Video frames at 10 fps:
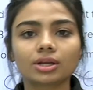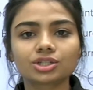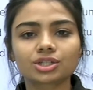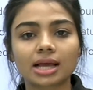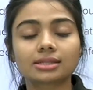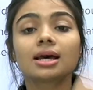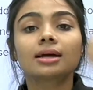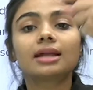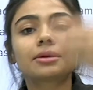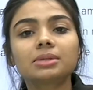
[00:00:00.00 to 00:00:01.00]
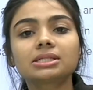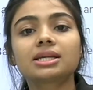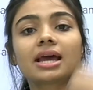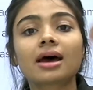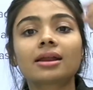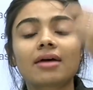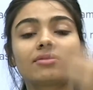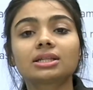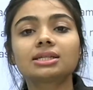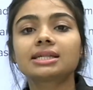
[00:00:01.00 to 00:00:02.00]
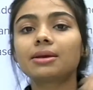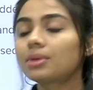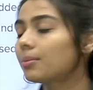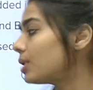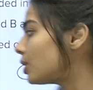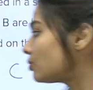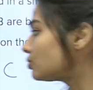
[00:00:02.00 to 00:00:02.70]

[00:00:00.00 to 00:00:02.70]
shells. That means they are having the same number of